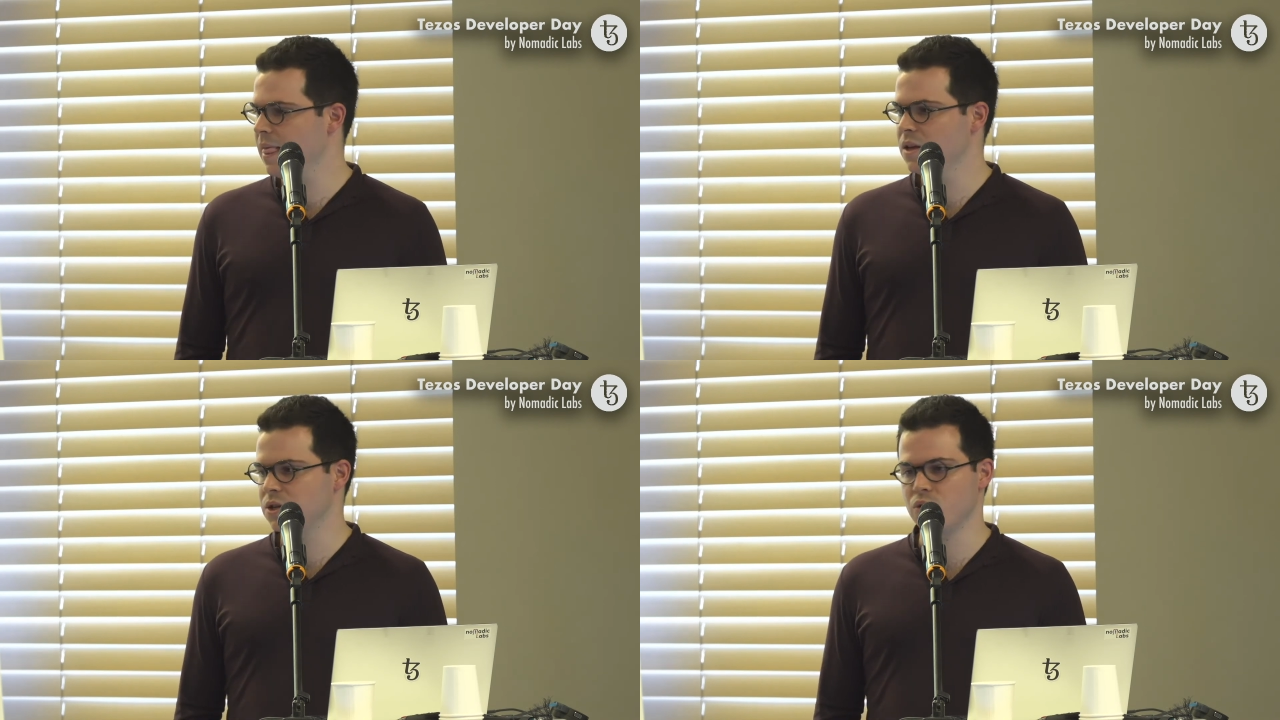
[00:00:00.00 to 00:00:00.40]

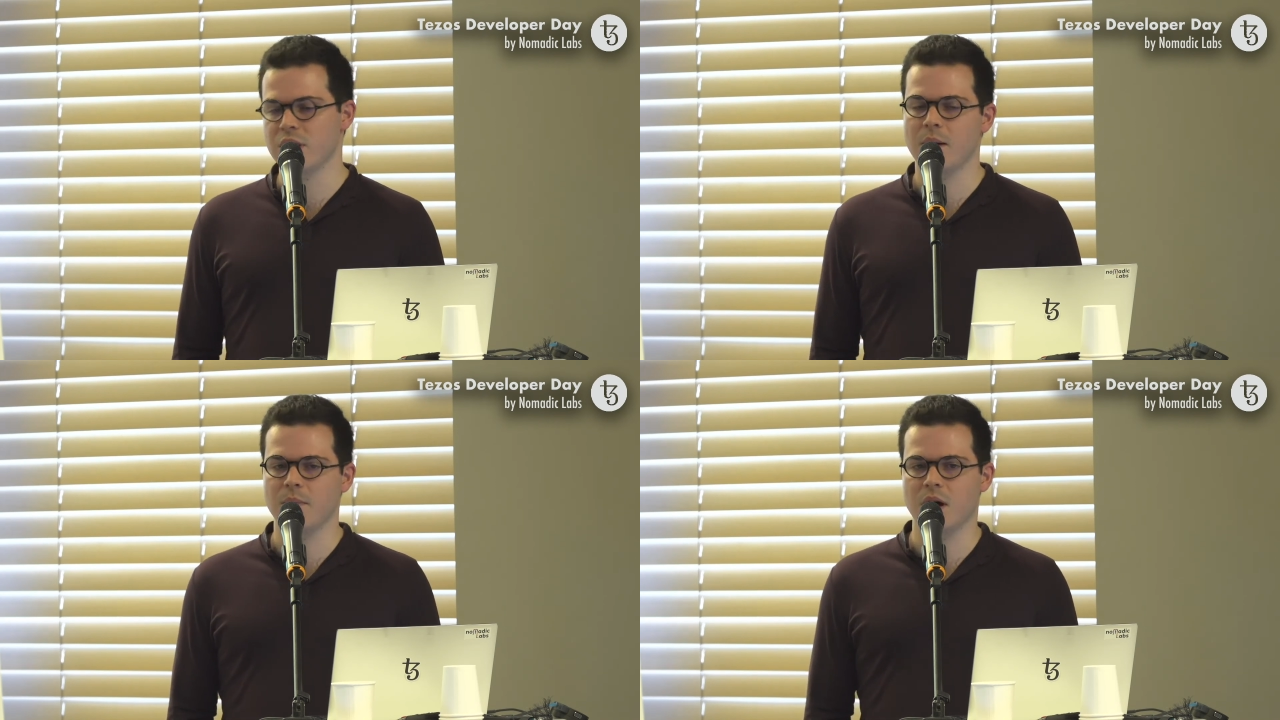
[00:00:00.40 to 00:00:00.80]
So
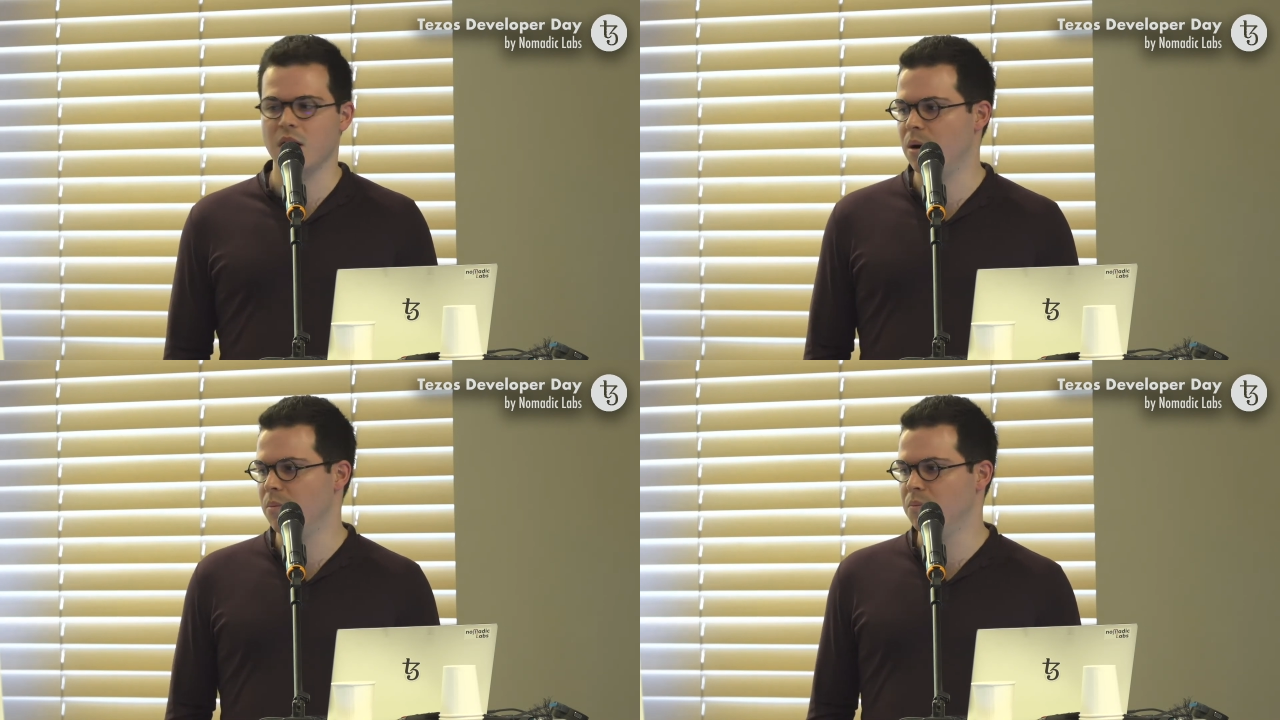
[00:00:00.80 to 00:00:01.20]
yeah,
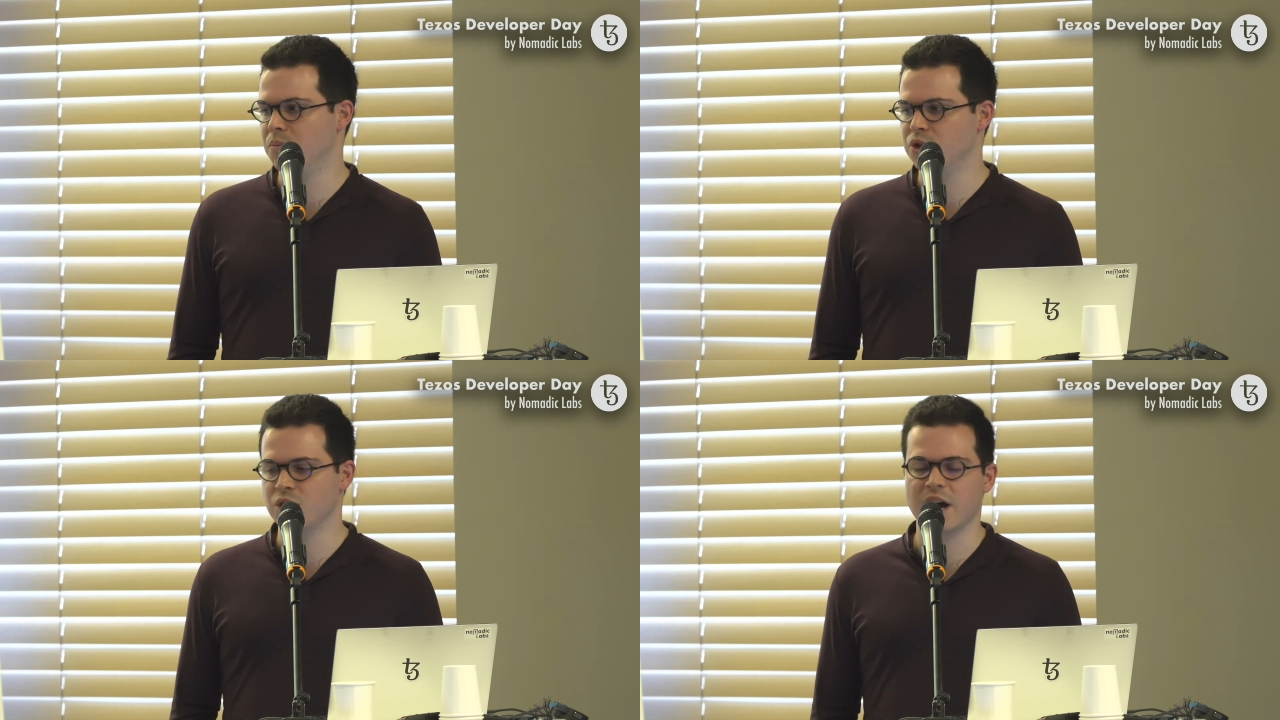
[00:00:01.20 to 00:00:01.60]
um,
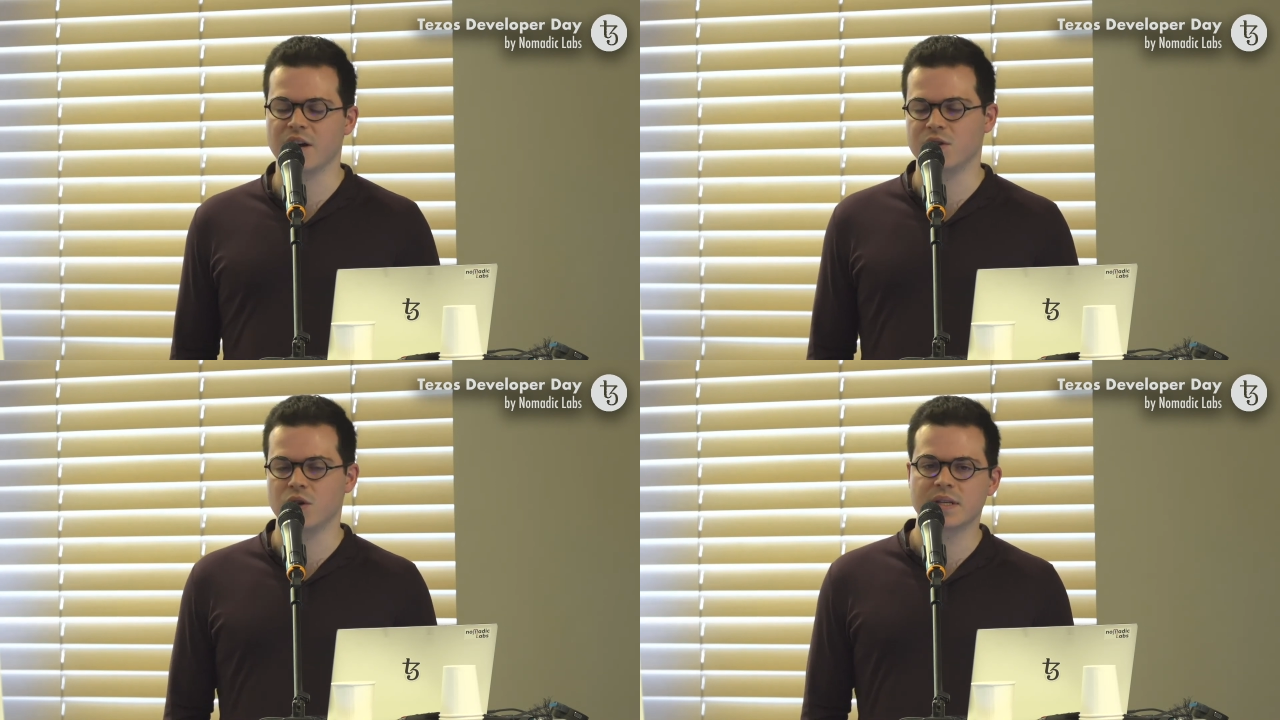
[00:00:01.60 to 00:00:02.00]
the kind
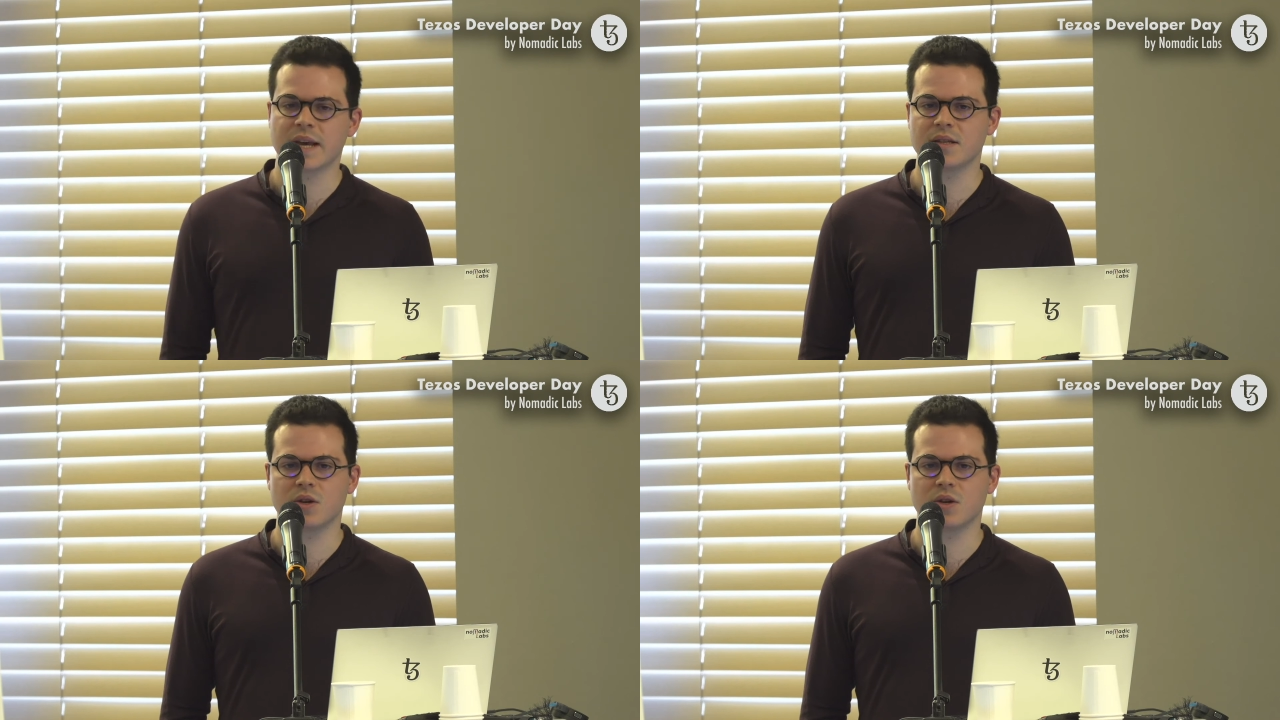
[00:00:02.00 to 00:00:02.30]
of use case